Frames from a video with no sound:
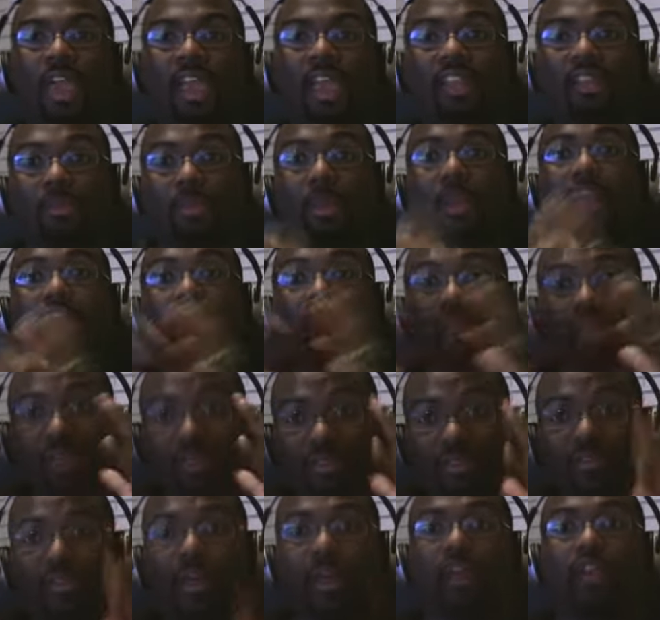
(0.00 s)
It's based
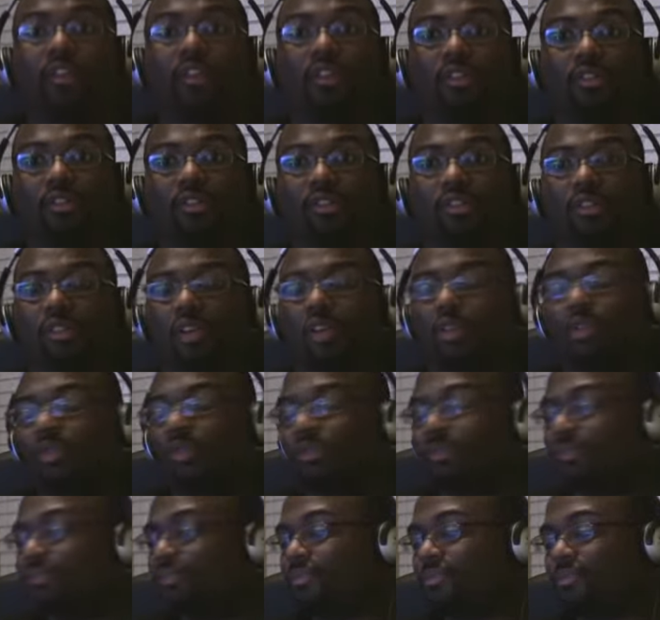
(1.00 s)
on the fighters.
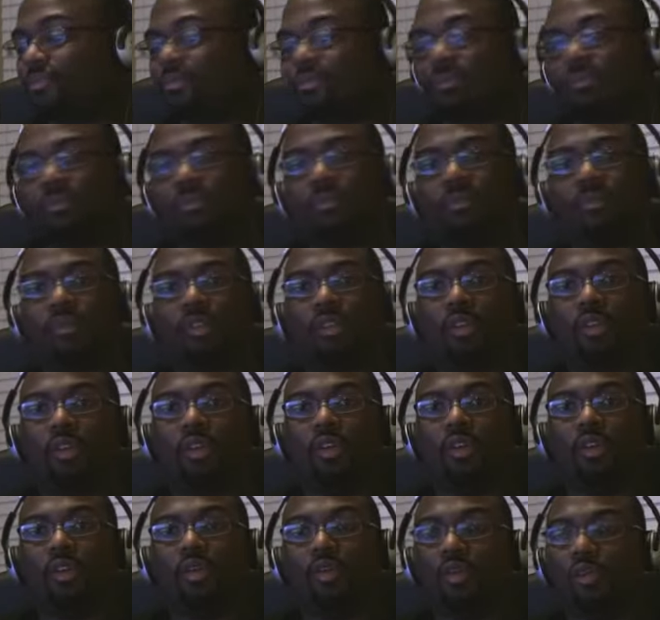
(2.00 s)
So,
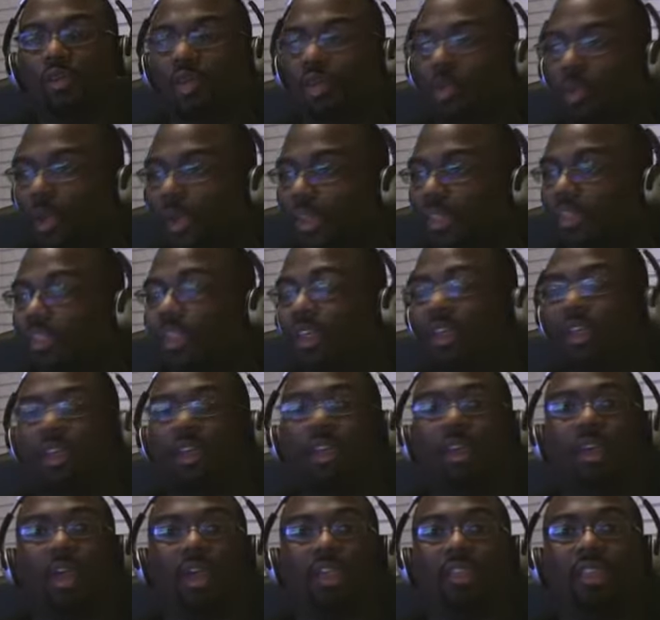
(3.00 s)
what do I
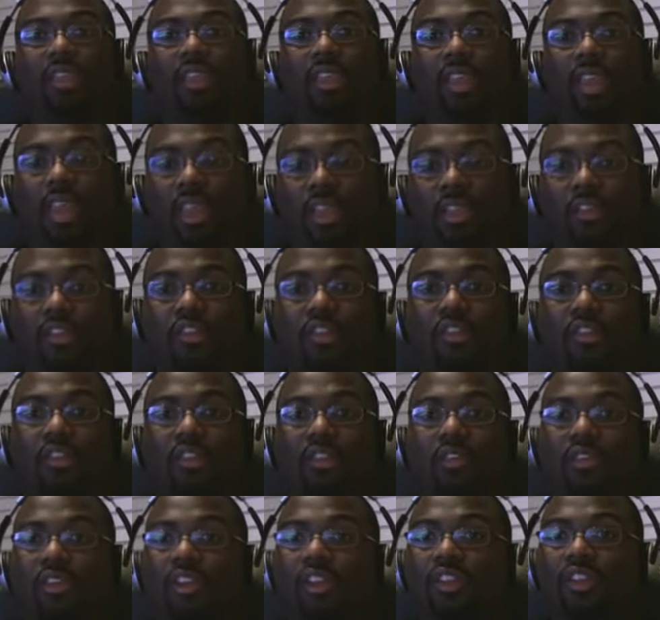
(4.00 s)
think? I think Anderson
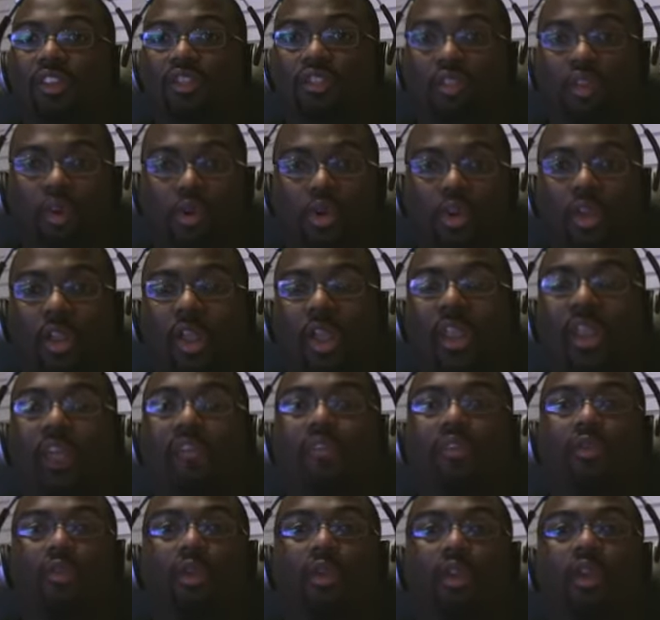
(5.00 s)
Silva needs to go to light
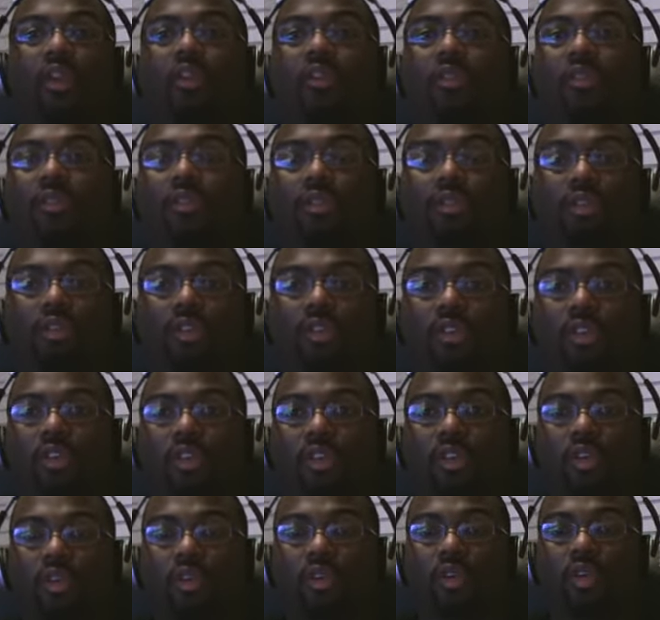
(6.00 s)
heavyweight.
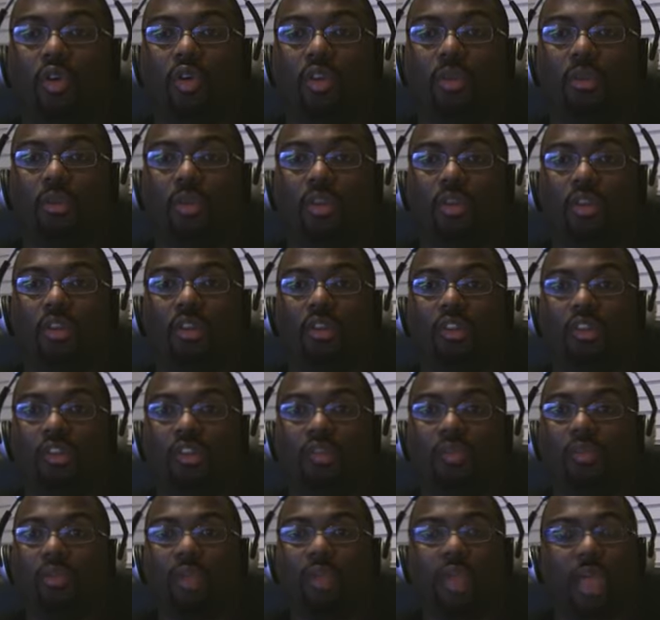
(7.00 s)
You know what I mean?
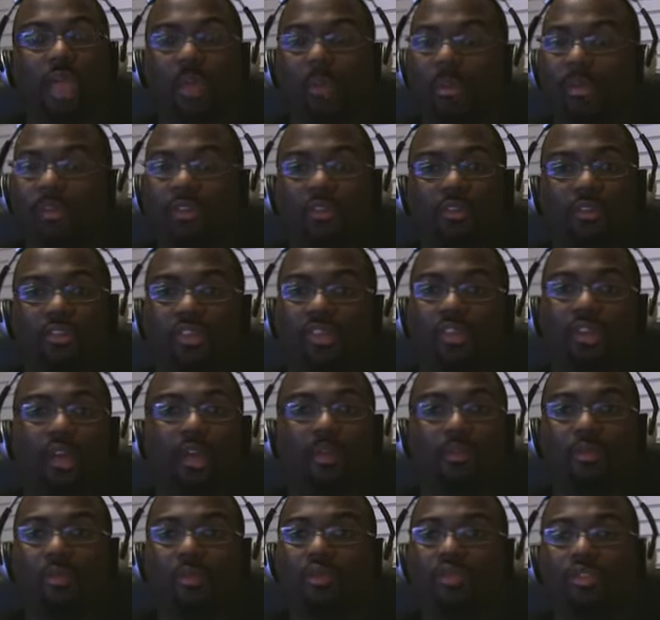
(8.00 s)
This is what happens every
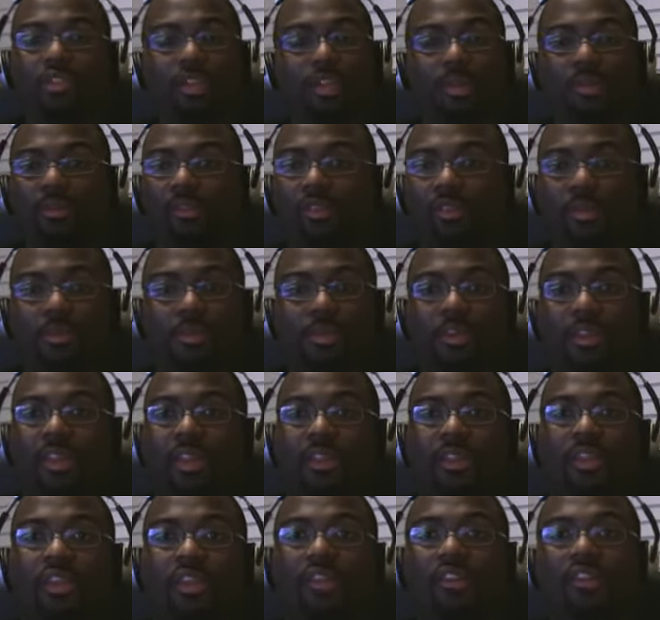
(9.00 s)
time you send him somebody
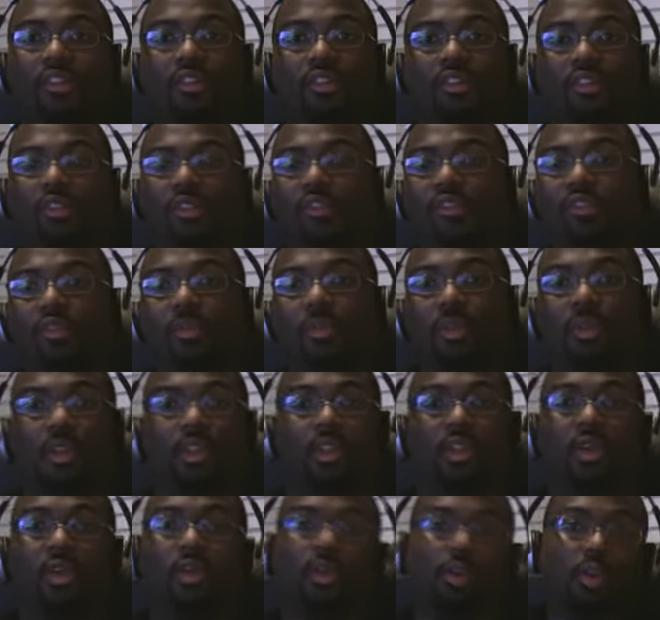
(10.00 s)
that doesn't deserve to be
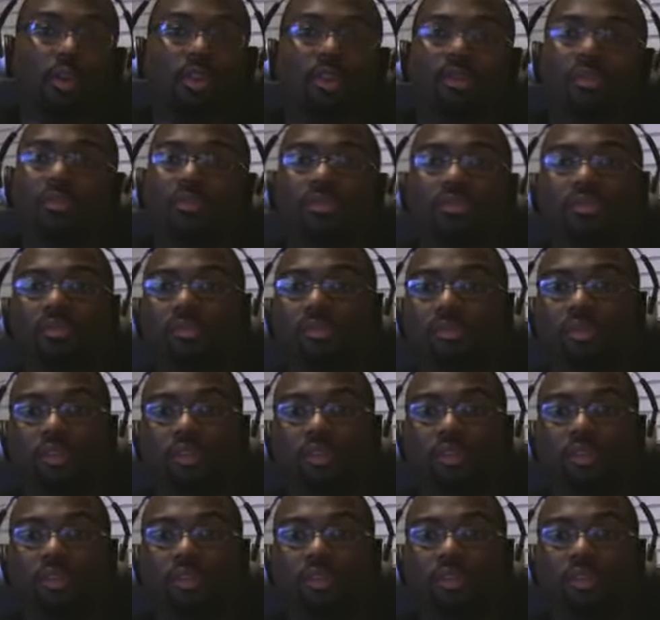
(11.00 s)
in there with him.